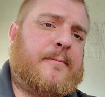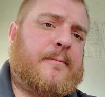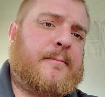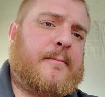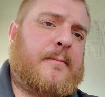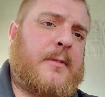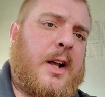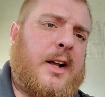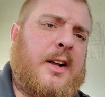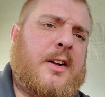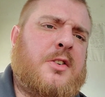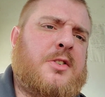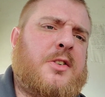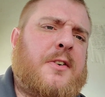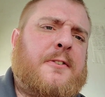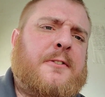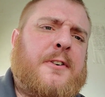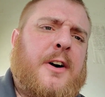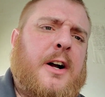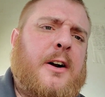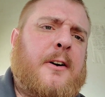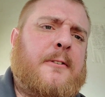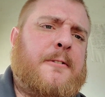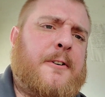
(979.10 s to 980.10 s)
I mean, he was a
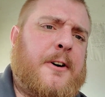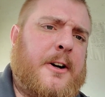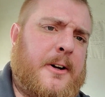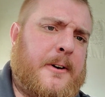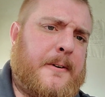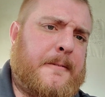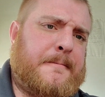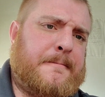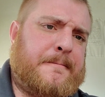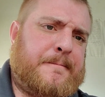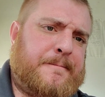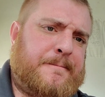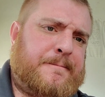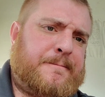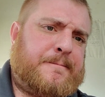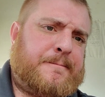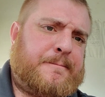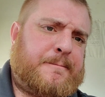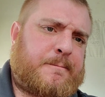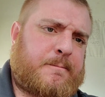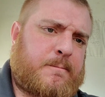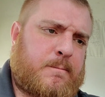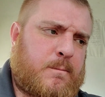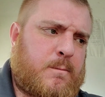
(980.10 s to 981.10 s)
firefighter.
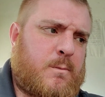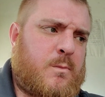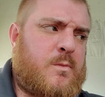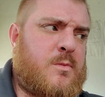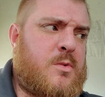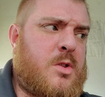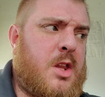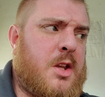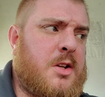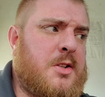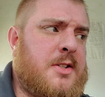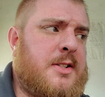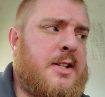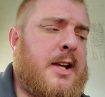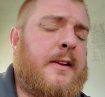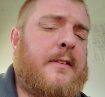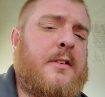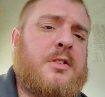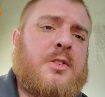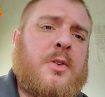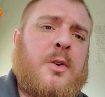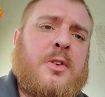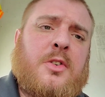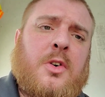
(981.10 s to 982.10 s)
Saved
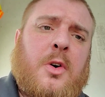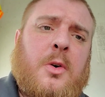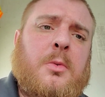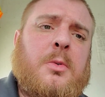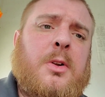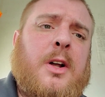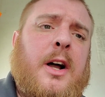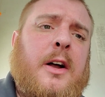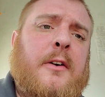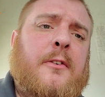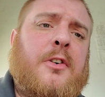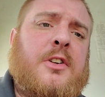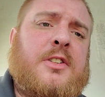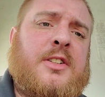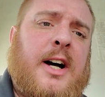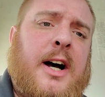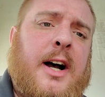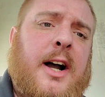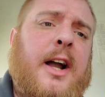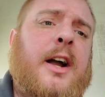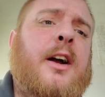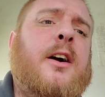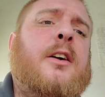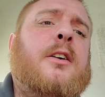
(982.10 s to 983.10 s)
his whole life,
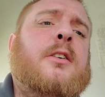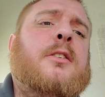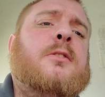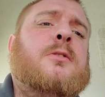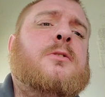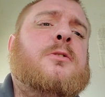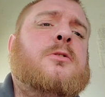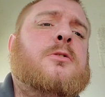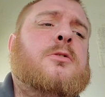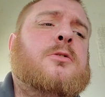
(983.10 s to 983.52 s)
retired,